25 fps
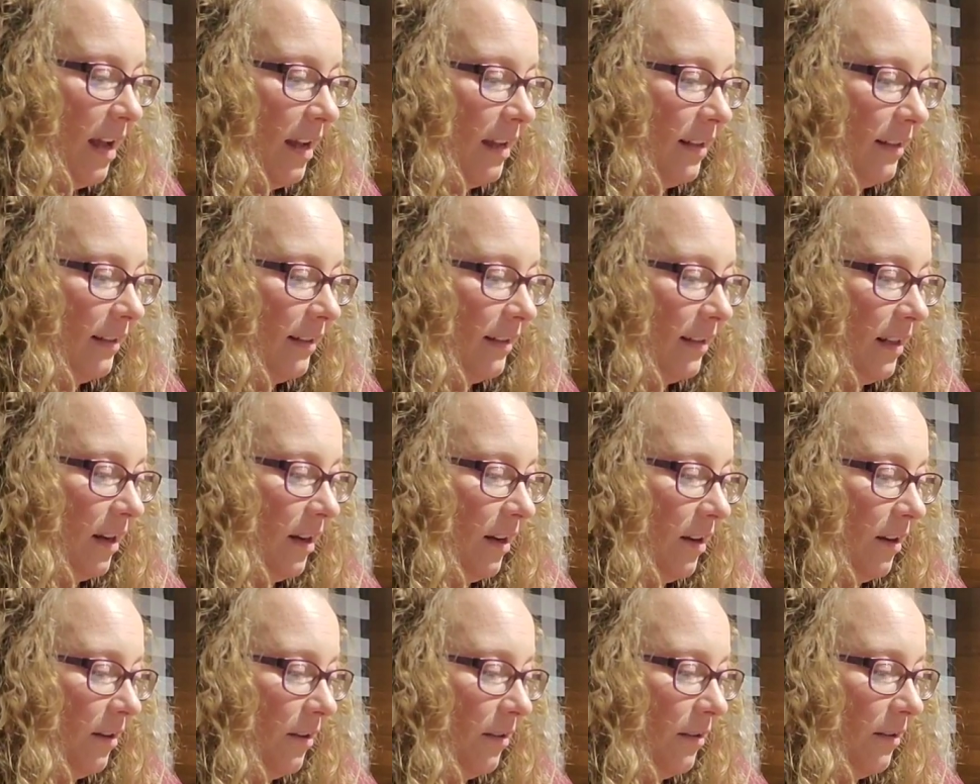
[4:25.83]
And
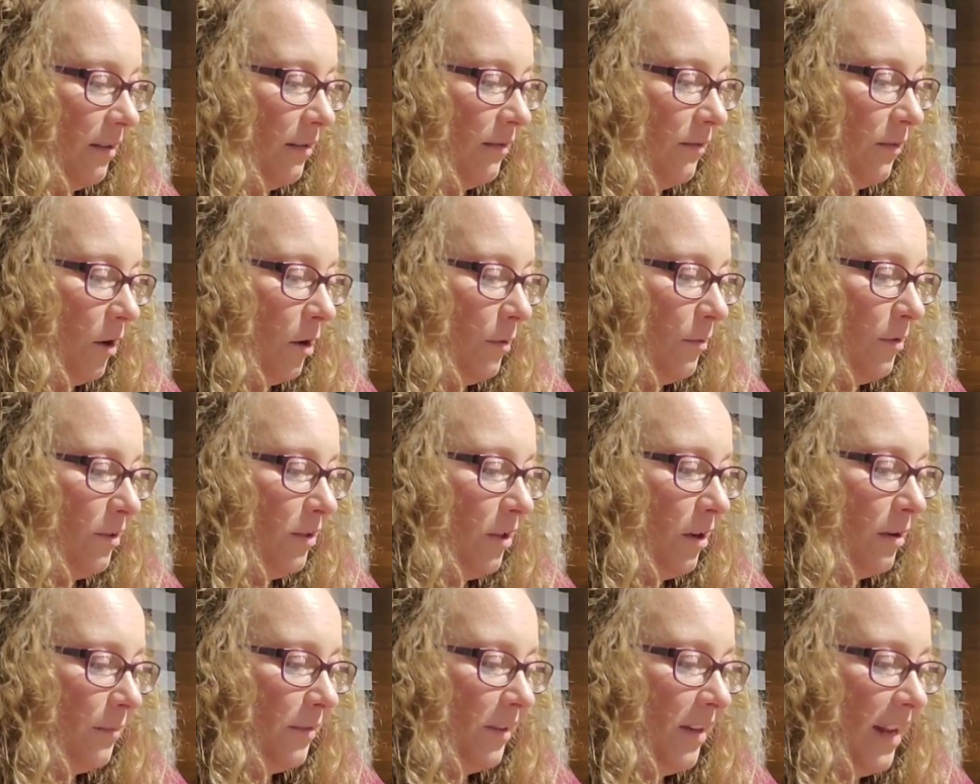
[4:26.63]
so Farmer's
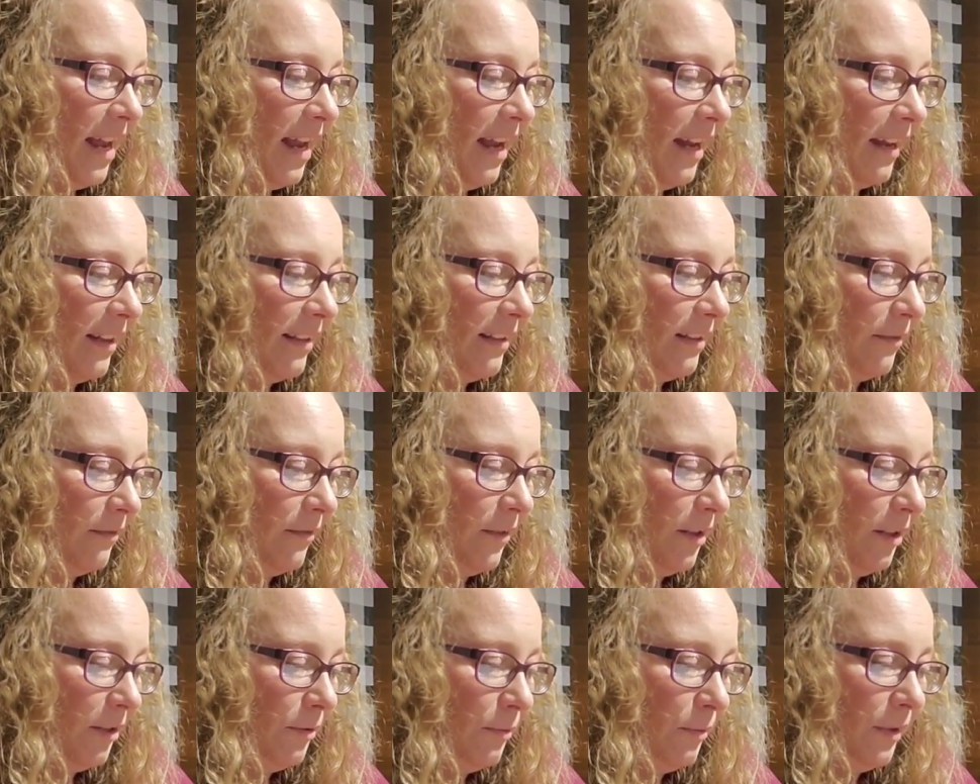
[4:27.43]
Almanac is the
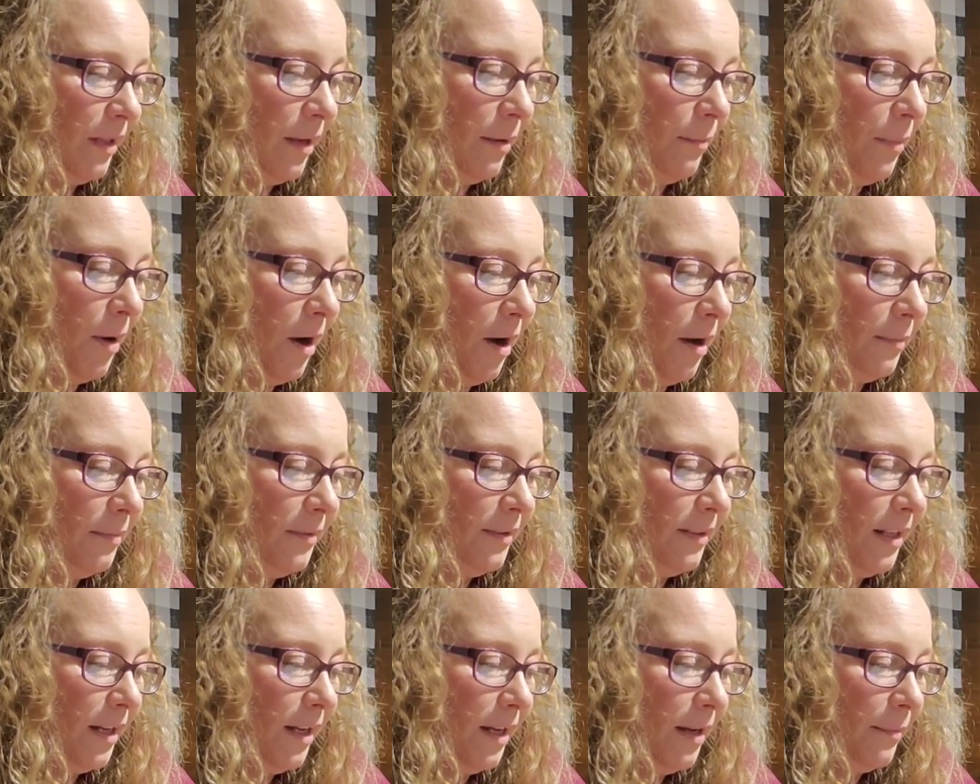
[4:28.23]
first one that
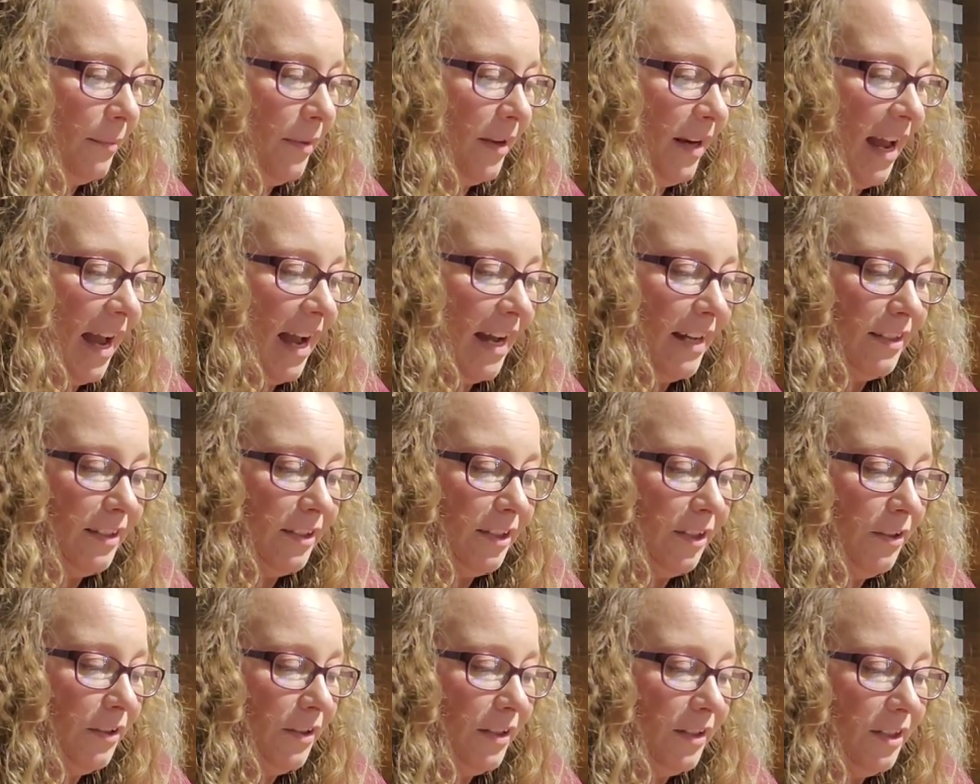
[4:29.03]
pops up. It
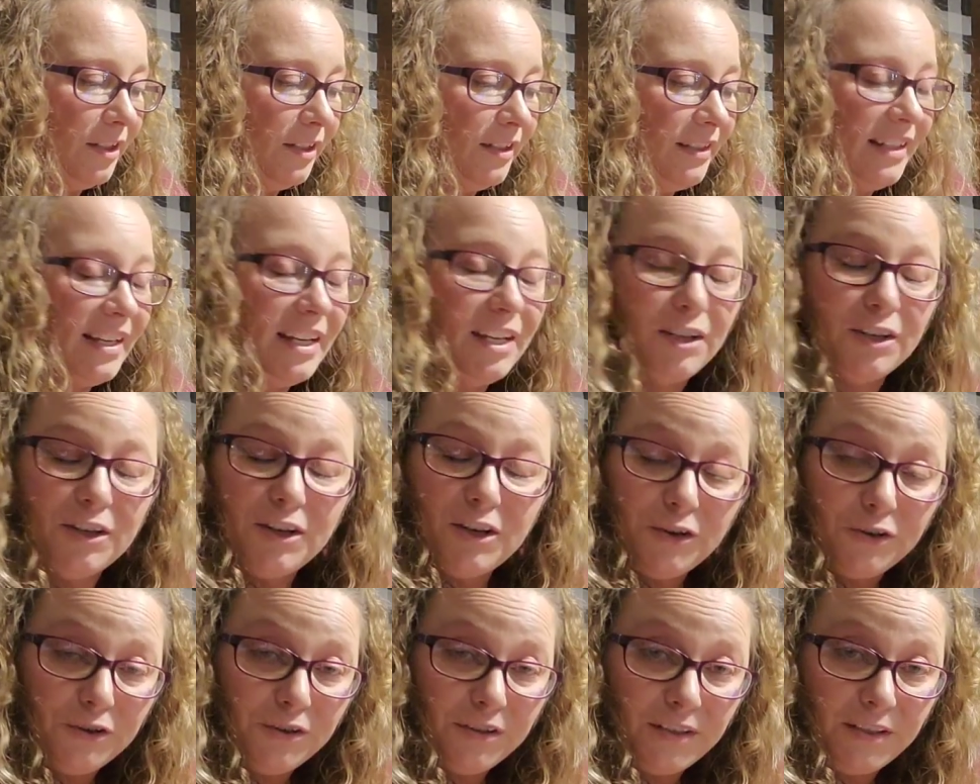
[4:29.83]
asks you to just enter
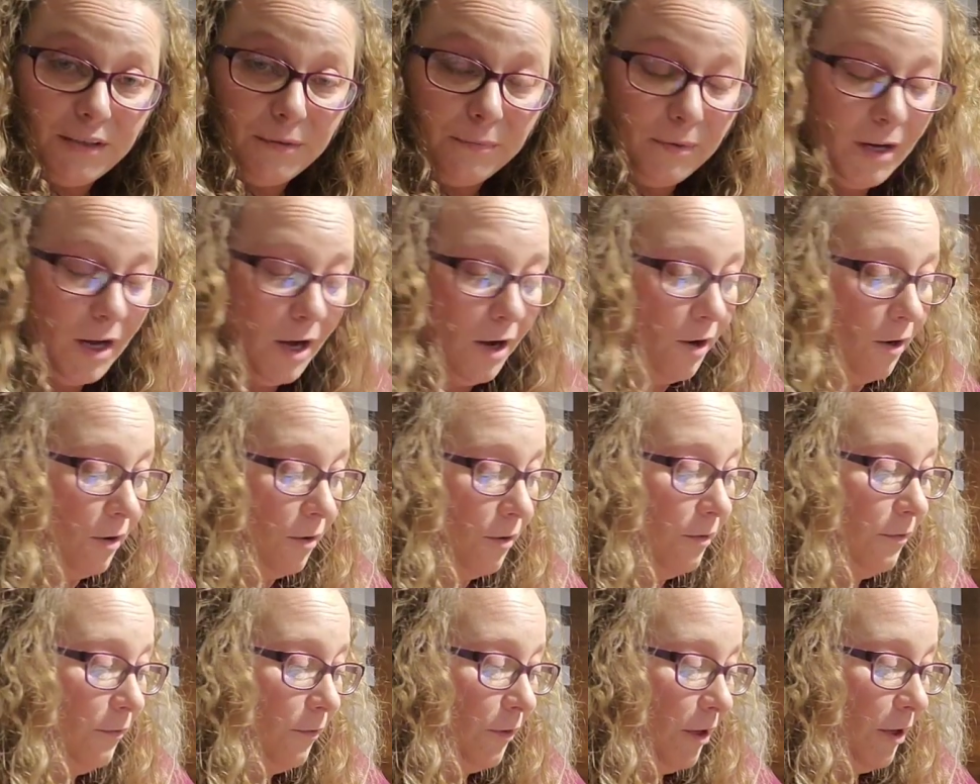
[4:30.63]
your zip
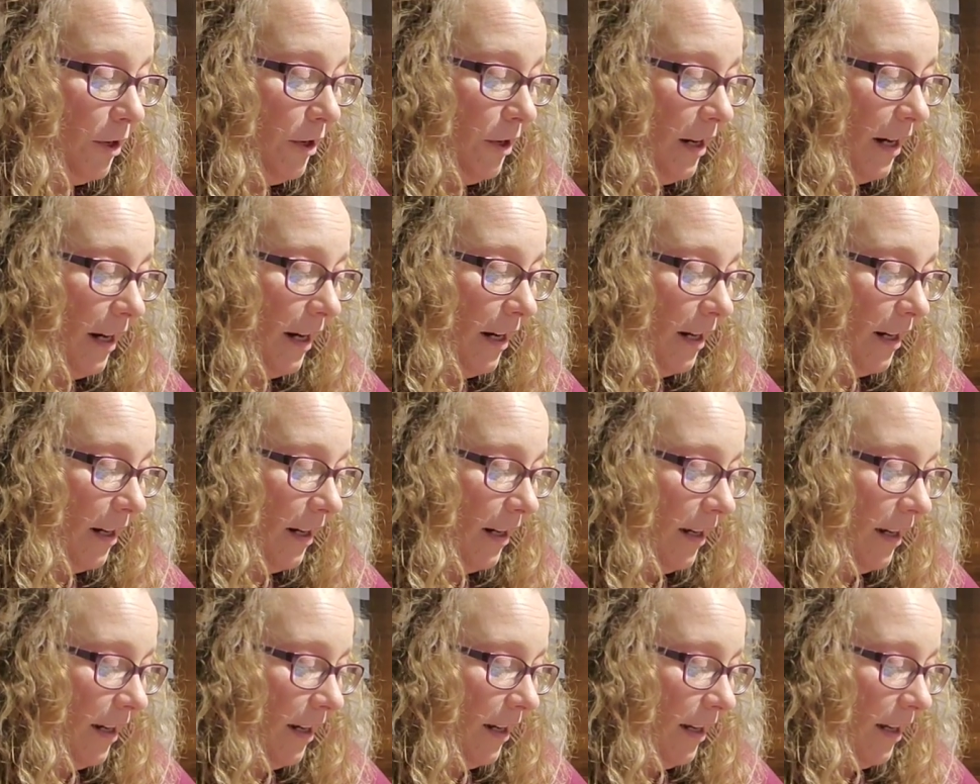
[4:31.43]
code for your
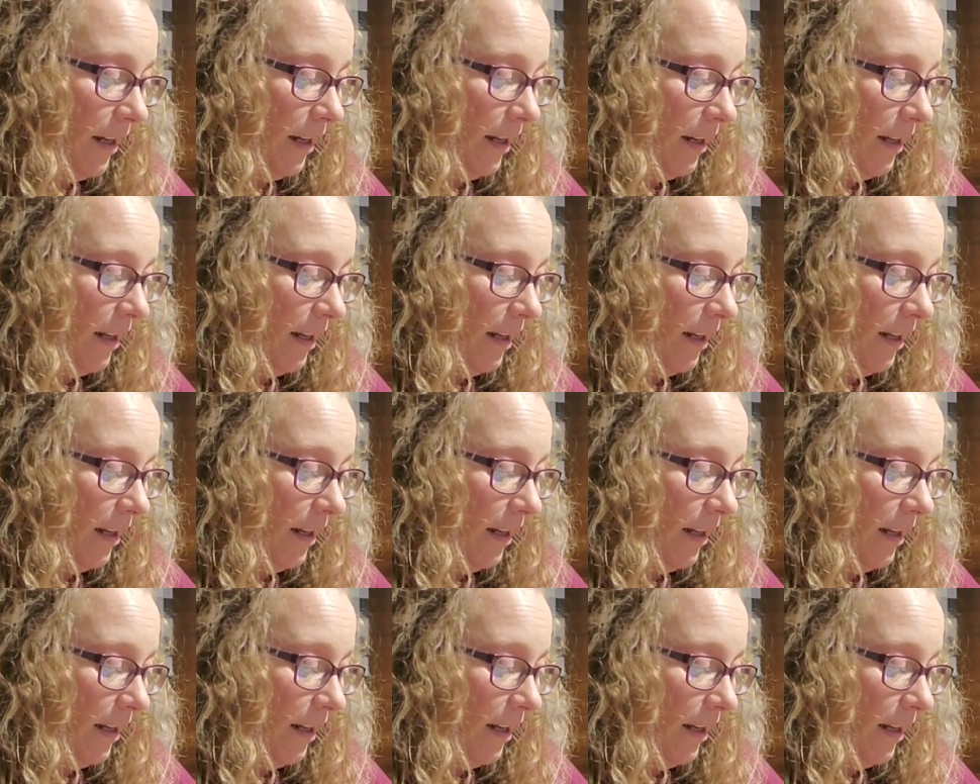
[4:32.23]
area.